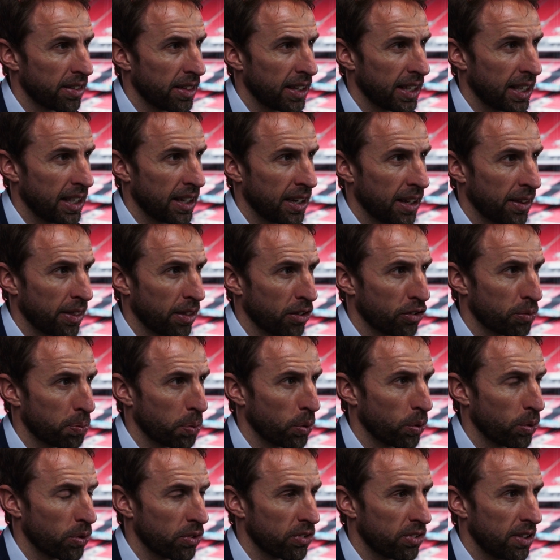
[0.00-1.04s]
think in other
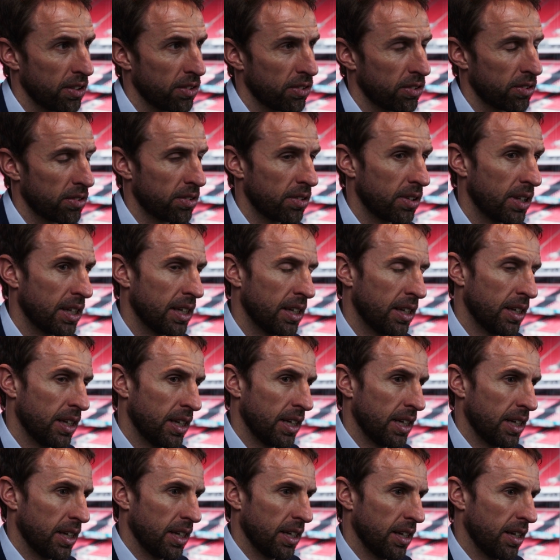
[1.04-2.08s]
sports it's
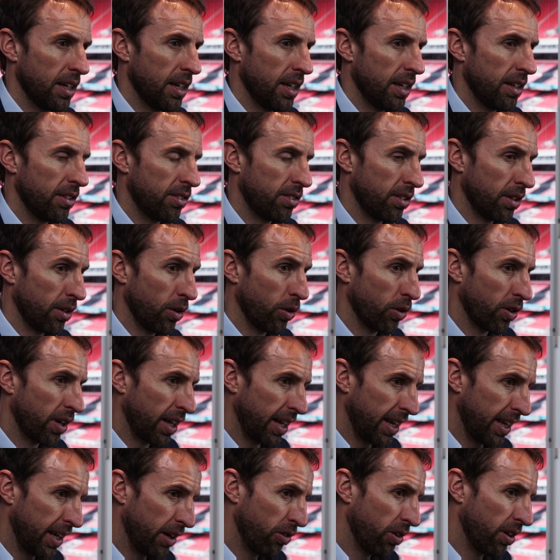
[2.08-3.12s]
a lot
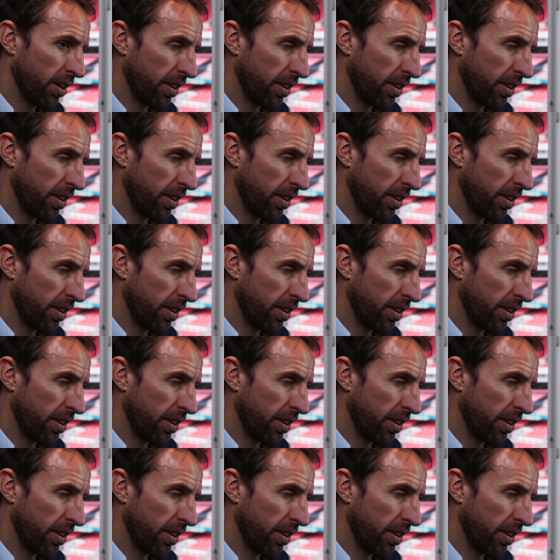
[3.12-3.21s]
clearer.